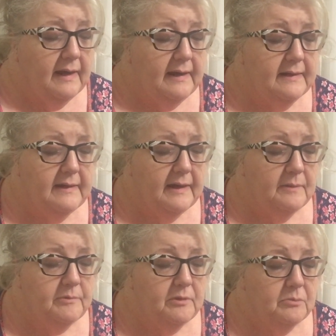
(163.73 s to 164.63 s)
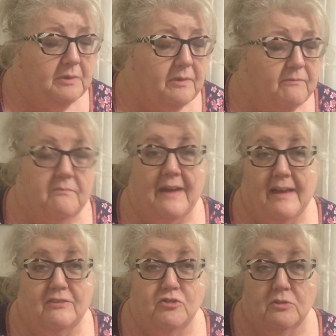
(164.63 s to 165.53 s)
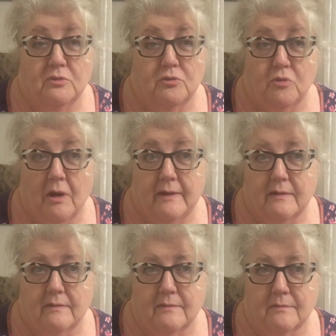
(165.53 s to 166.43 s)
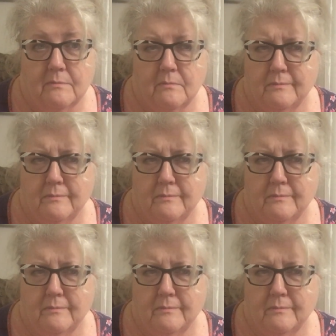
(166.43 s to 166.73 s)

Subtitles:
and helps with vaginal dryness.